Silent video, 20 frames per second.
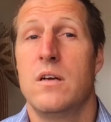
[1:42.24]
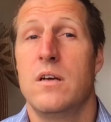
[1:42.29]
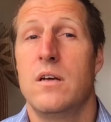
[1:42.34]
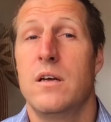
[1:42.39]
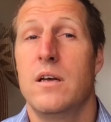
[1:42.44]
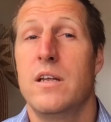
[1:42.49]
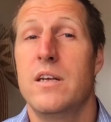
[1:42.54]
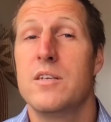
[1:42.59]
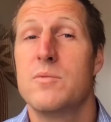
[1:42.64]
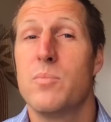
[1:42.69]

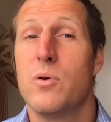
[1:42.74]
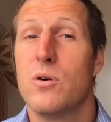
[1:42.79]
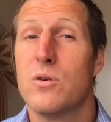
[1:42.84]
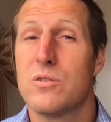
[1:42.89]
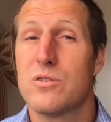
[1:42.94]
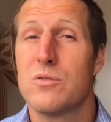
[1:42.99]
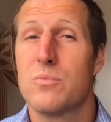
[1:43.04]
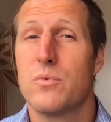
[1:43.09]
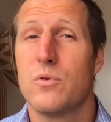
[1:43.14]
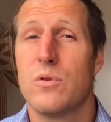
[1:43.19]
It is
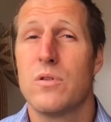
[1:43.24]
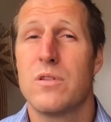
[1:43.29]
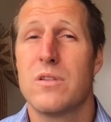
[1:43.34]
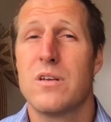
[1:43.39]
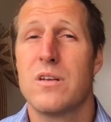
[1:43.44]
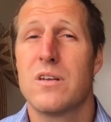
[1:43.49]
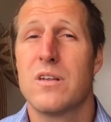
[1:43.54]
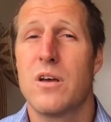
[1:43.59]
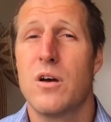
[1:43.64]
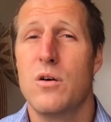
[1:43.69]
possible
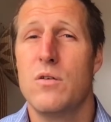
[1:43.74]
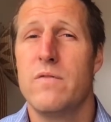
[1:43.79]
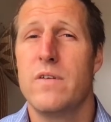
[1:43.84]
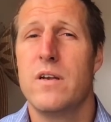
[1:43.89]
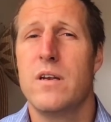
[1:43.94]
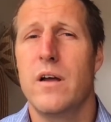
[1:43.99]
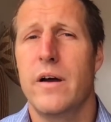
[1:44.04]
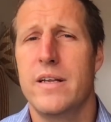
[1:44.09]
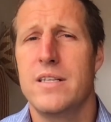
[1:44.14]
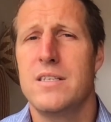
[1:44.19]
that
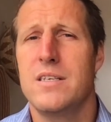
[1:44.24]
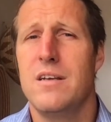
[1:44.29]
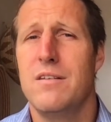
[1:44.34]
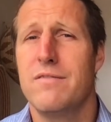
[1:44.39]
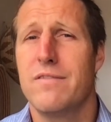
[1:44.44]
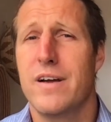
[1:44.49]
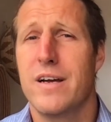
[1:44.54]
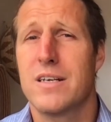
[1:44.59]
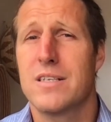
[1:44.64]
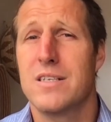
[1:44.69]
COVID-19
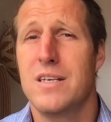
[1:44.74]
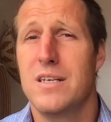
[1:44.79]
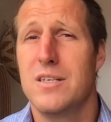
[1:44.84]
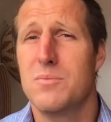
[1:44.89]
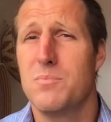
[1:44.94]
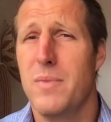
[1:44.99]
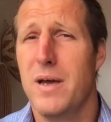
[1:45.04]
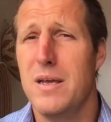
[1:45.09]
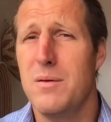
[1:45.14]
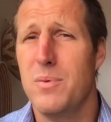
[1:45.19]
vaccines
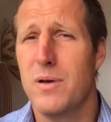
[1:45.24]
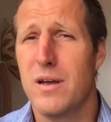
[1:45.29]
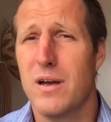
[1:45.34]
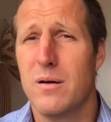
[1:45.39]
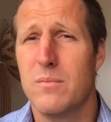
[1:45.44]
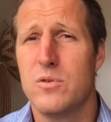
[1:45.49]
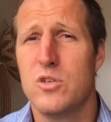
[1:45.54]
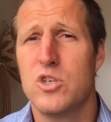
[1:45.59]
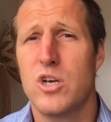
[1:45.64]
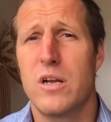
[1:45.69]
may
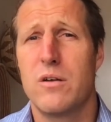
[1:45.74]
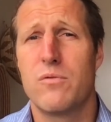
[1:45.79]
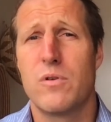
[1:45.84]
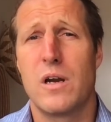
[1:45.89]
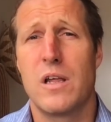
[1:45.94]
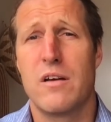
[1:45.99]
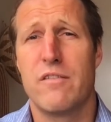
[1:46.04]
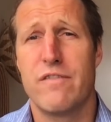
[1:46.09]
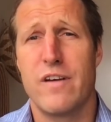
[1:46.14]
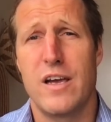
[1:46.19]
become
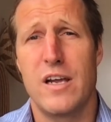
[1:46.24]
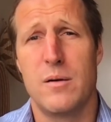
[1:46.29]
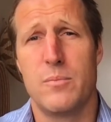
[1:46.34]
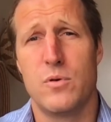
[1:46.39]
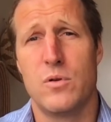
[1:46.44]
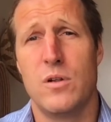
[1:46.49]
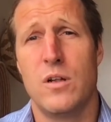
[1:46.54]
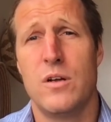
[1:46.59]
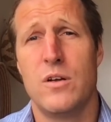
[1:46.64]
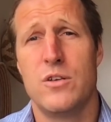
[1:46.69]
generally
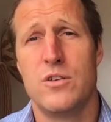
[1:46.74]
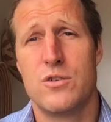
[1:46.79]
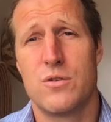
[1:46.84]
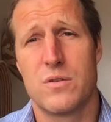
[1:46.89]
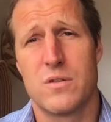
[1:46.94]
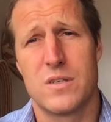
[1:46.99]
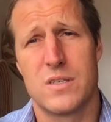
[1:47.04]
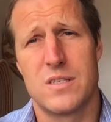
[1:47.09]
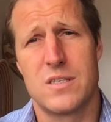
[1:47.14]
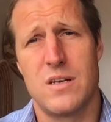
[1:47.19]
available during
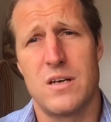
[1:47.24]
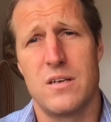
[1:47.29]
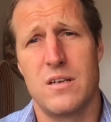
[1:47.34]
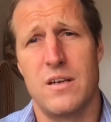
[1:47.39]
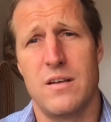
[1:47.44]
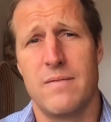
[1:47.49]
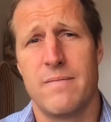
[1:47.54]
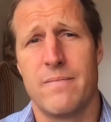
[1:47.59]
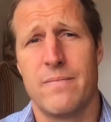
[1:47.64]
the study.